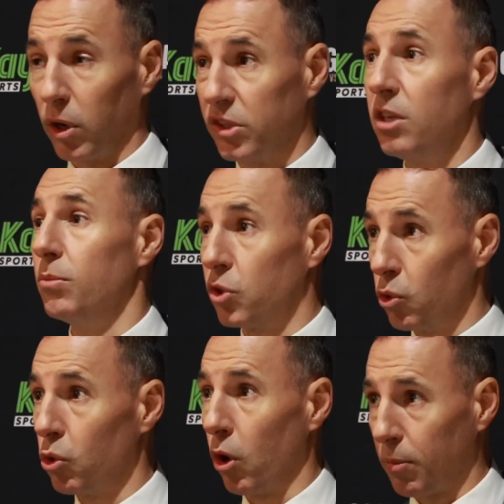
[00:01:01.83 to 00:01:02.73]
like Tim
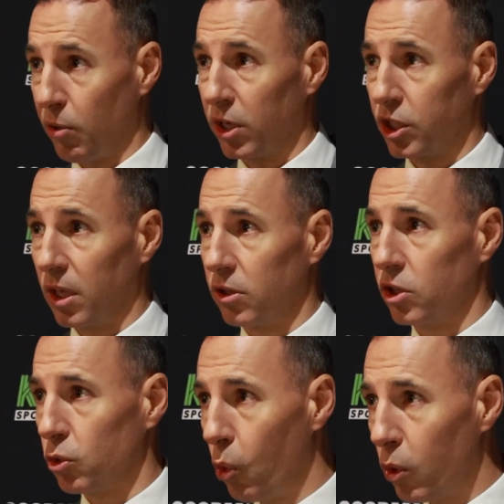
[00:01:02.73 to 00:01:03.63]
Tszyu, like pressure, the
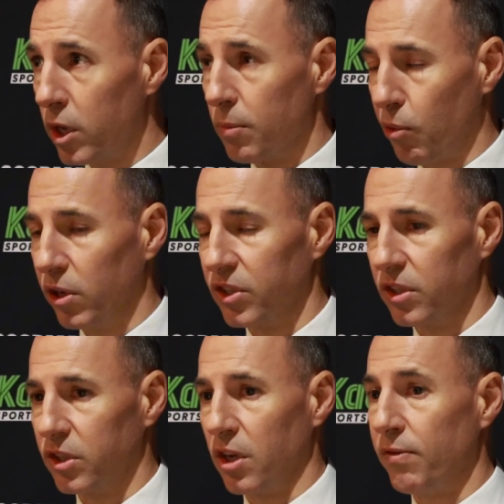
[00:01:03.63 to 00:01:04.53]
stalking
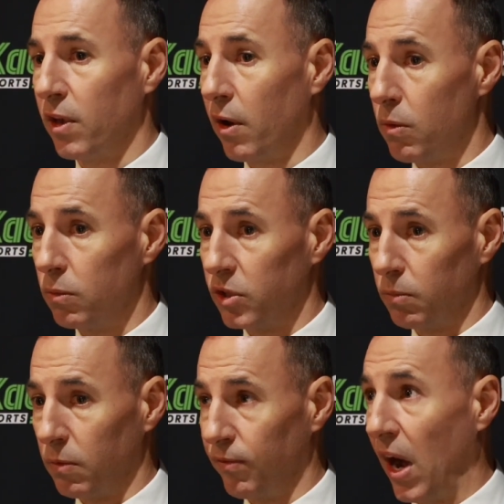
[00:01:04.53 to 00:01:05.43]
presence, even though
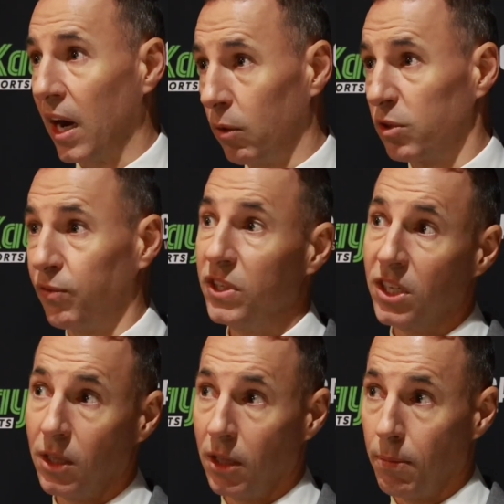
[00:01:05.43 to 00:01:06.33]
Vaca was
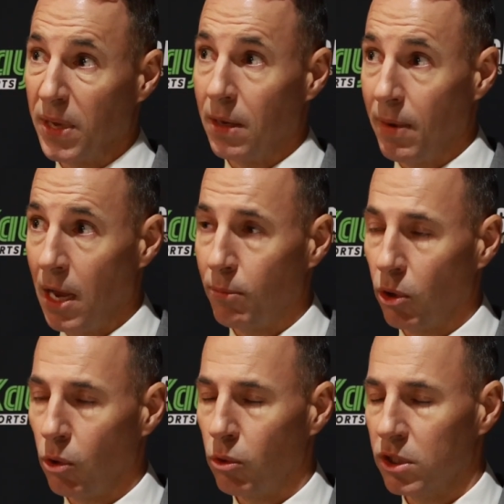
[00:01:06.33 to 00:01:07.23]
physically the bigger man
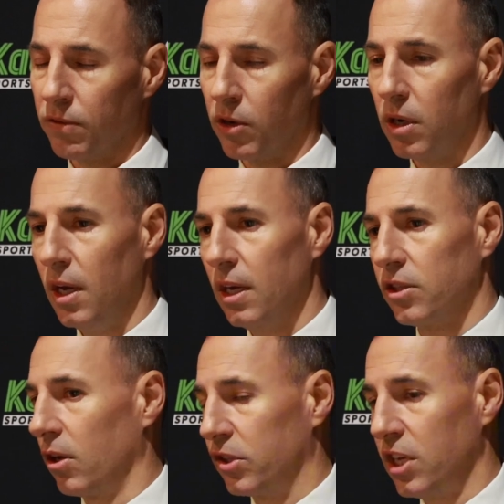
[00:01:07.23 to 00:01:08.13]
by the looks of it.
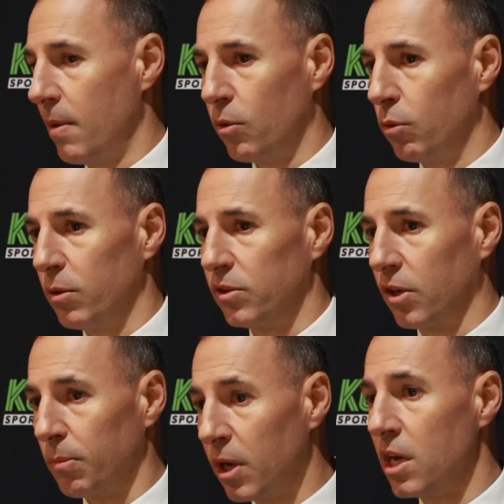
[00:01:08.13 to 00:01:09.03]
So Sam Goodman,
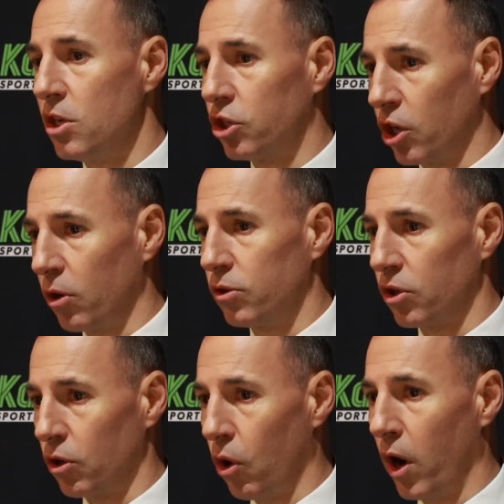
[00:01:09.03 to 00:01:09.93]
to me, showed
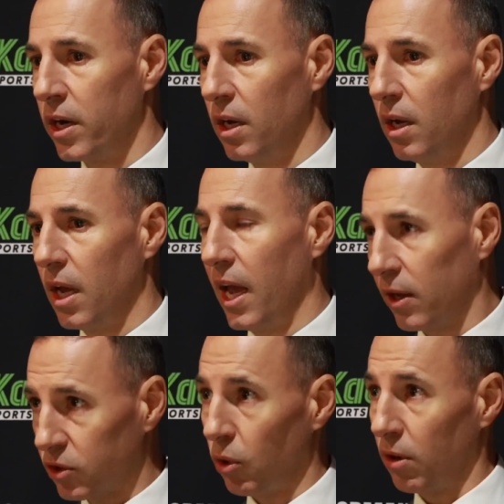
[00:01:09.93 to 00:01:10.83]
tonight,
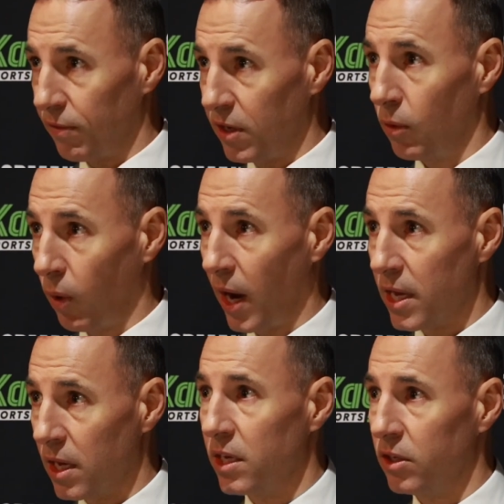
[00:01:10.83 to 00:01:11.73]
outside of
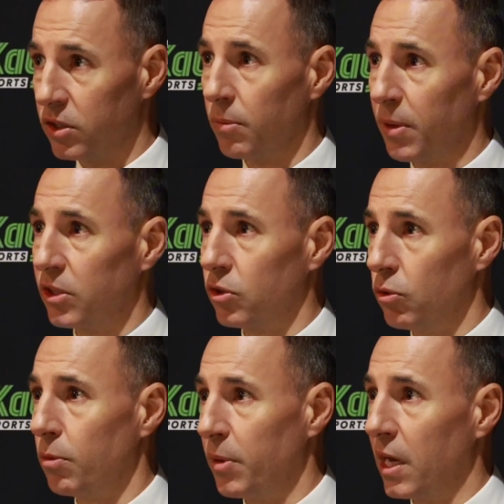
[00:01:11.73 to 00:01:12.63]
Inoue, he's the best
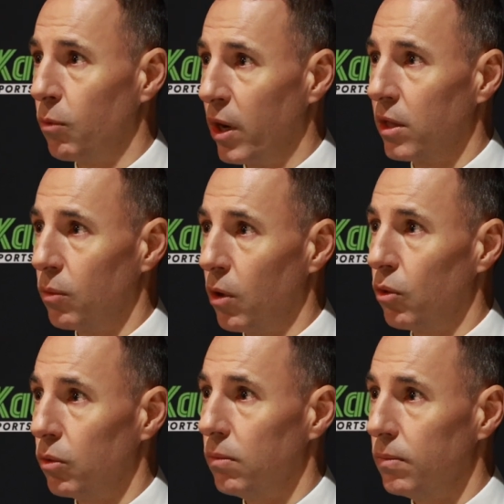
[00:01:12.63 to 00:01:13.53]
super bantamweight in the world.